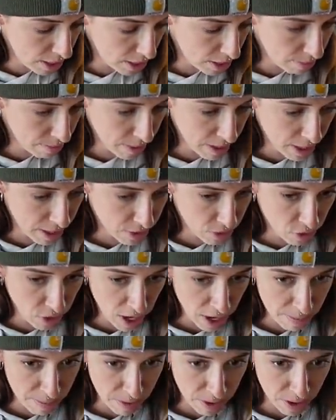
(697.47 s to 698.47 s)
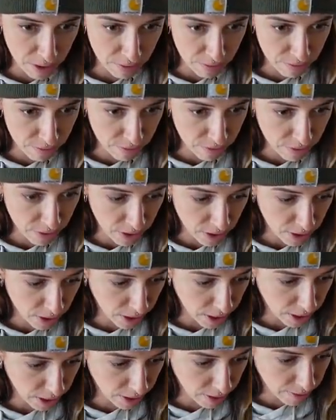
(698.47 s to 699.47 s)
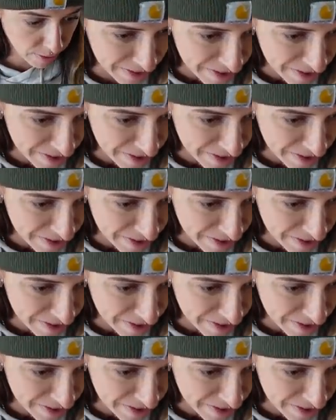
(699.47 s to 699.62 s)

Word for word: is my tripod falling?